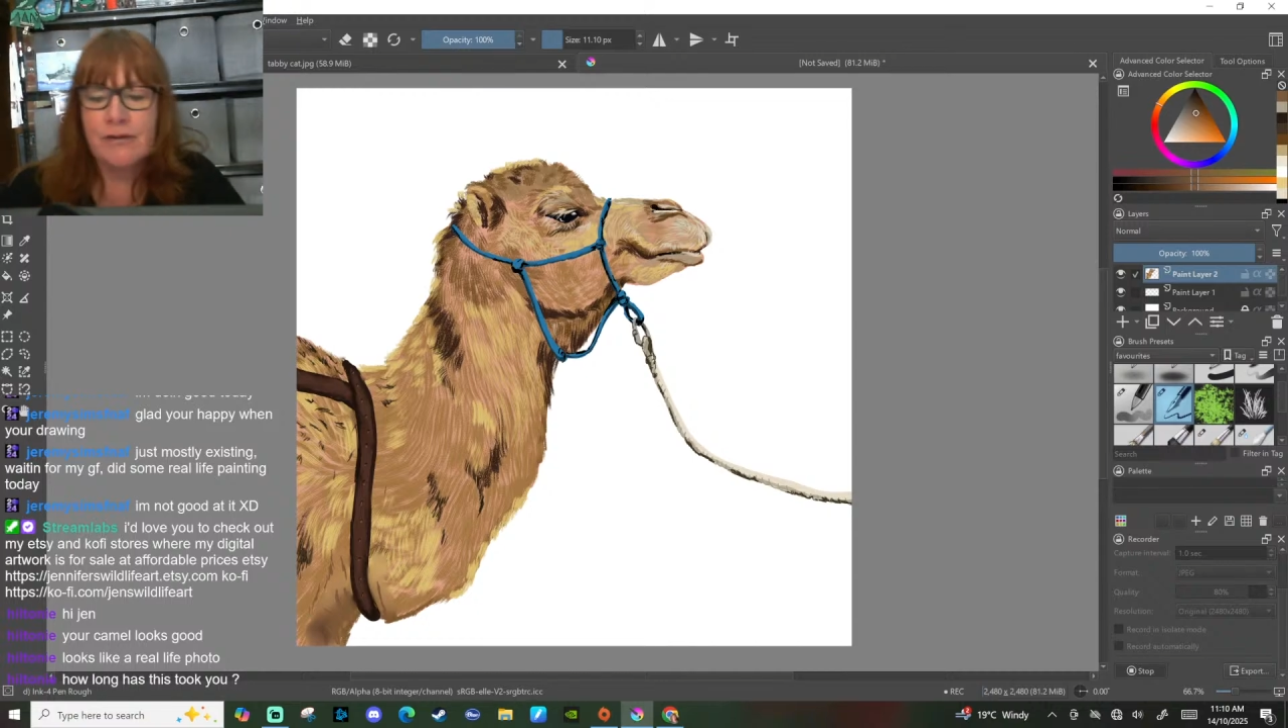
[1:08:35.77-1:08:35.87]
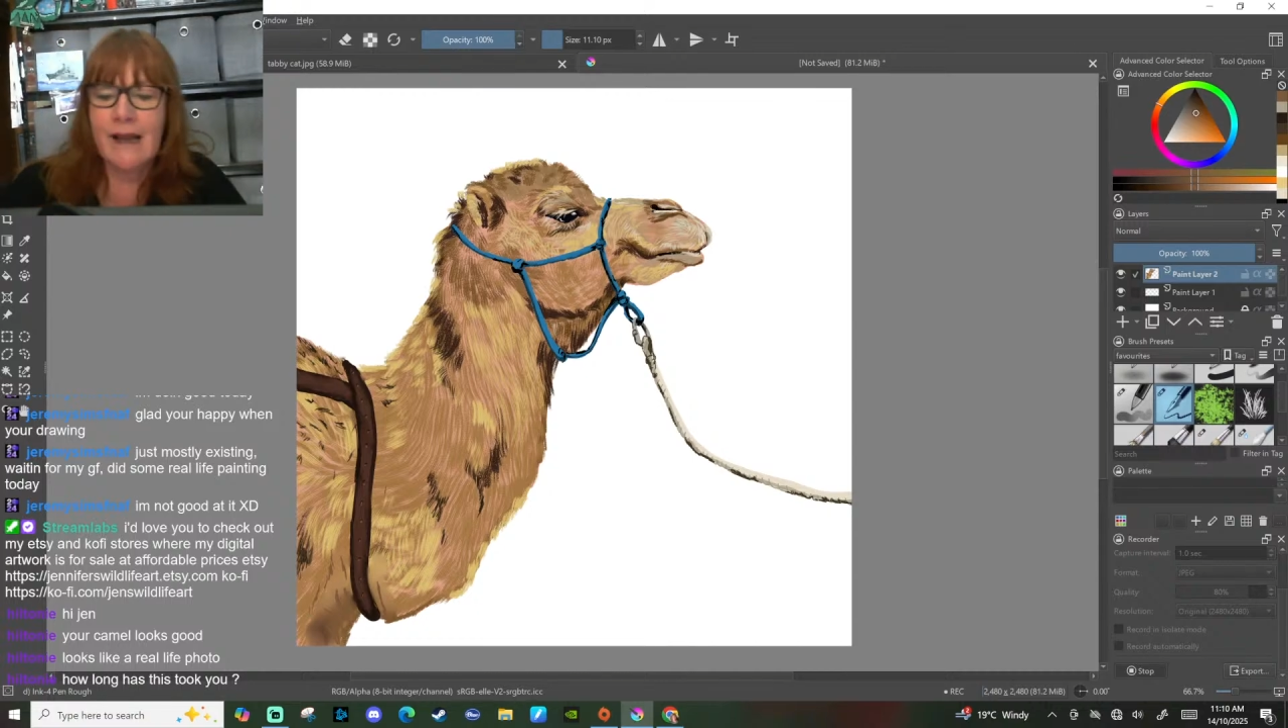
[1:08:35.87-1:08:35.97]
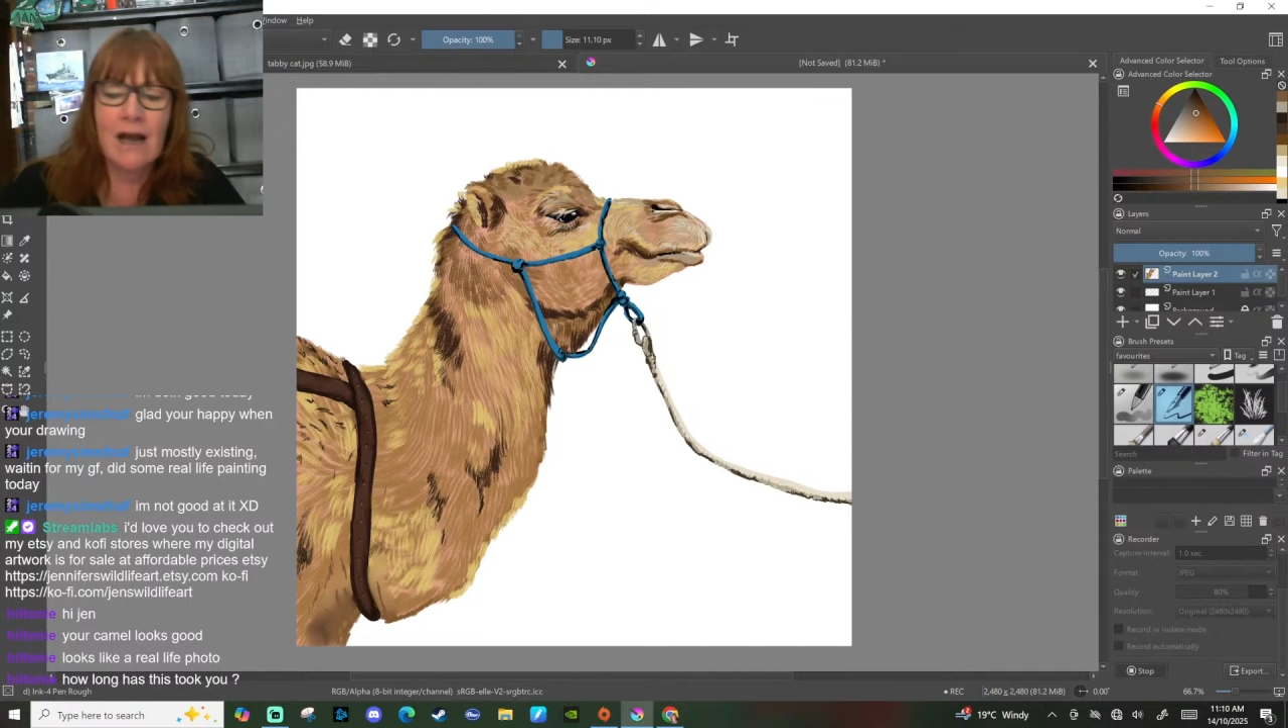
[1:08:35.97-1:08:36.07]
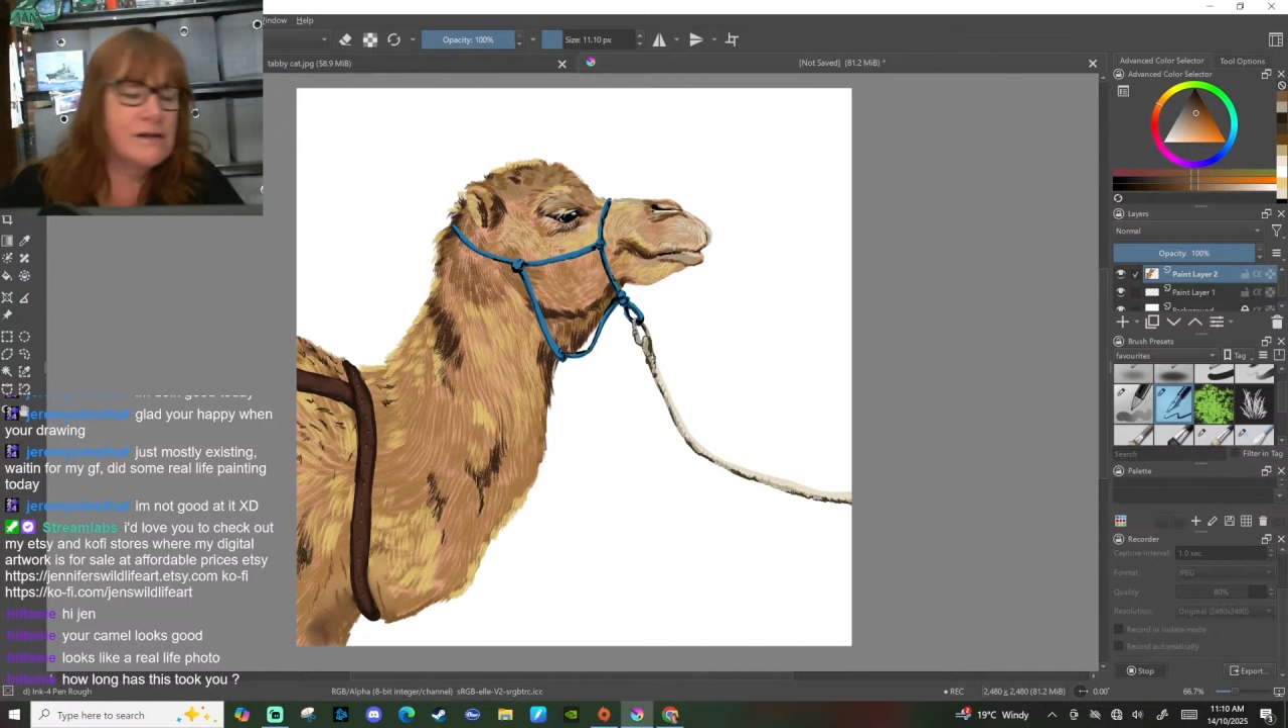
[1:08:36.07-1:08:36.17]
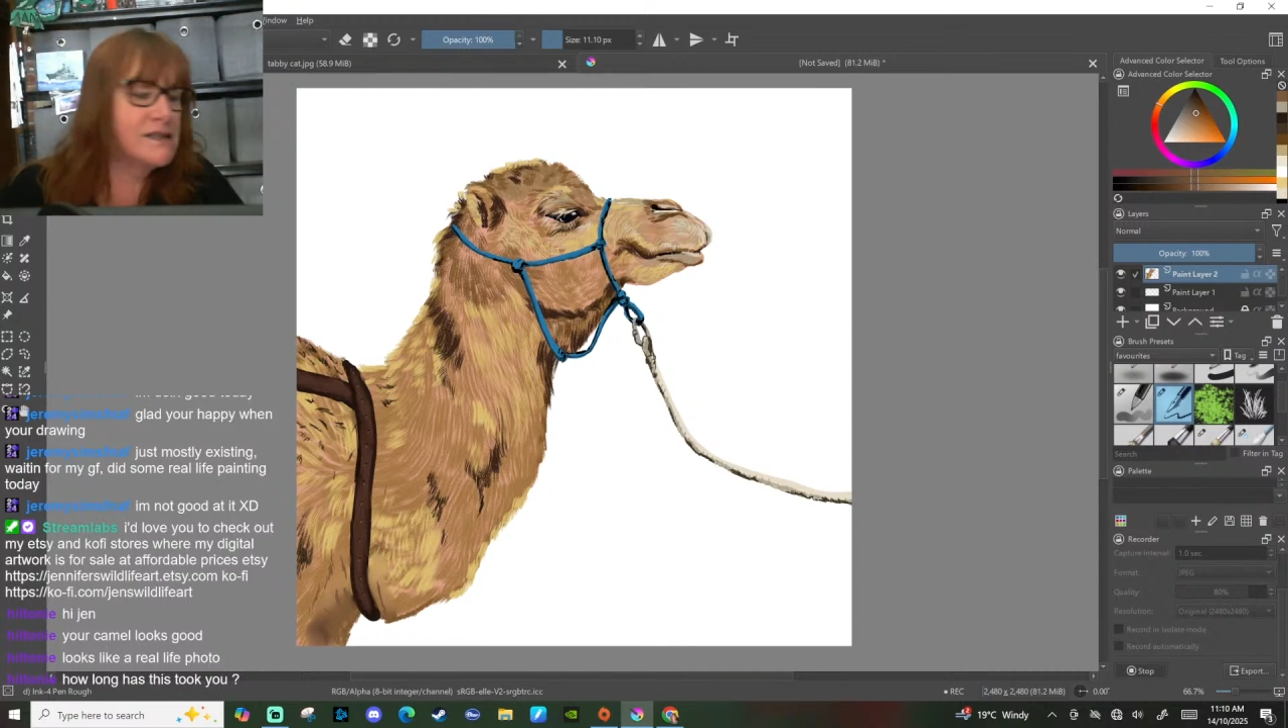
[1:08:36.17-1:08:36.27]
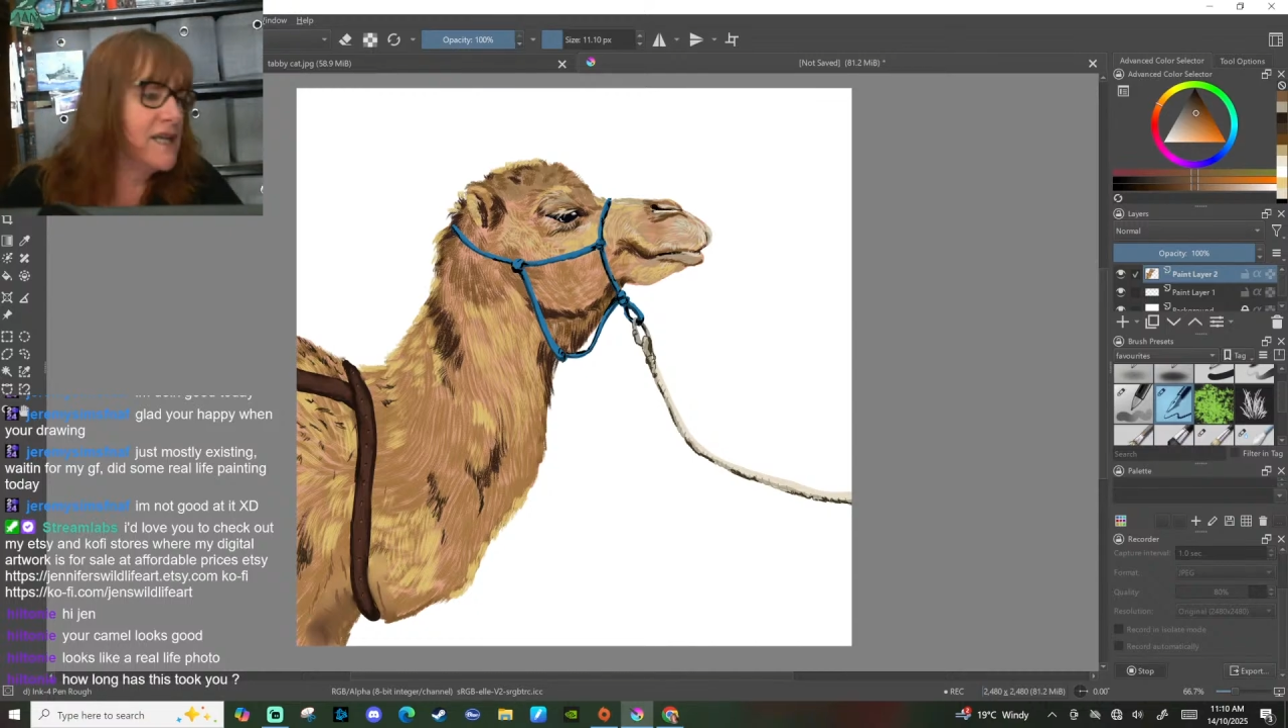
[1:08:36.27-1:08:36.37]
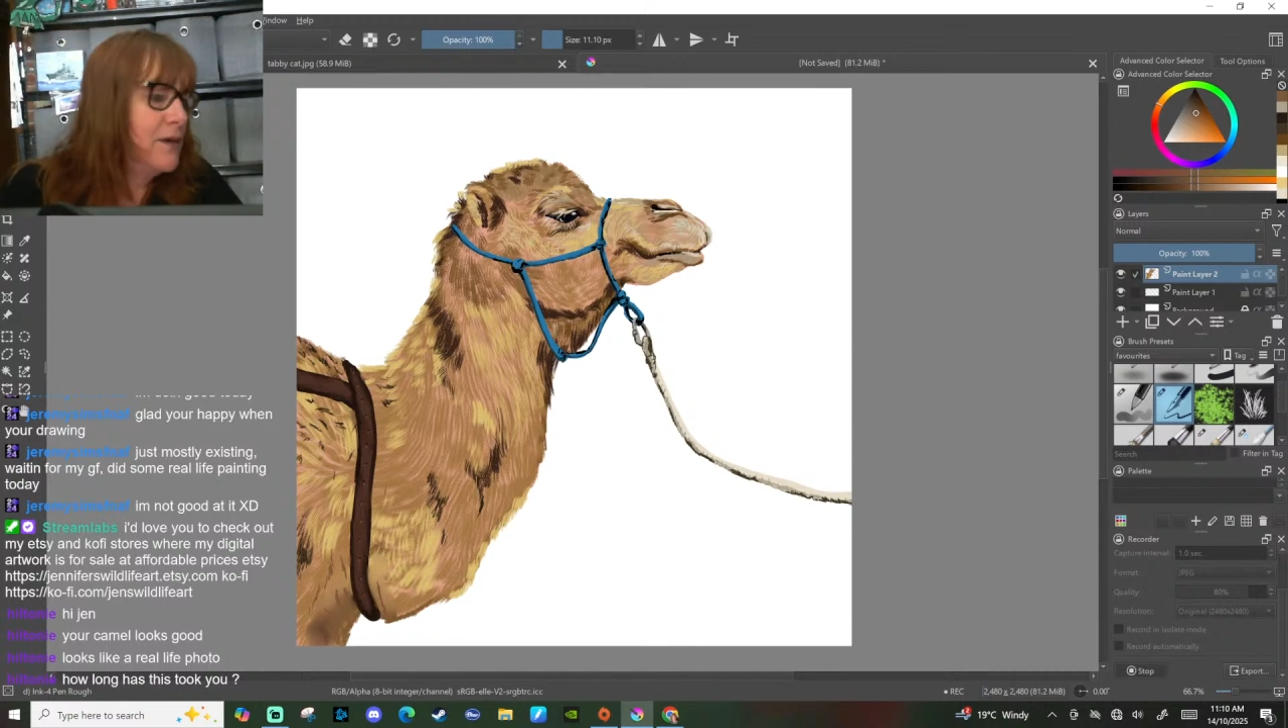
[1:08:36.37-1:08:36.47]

1 hour and 10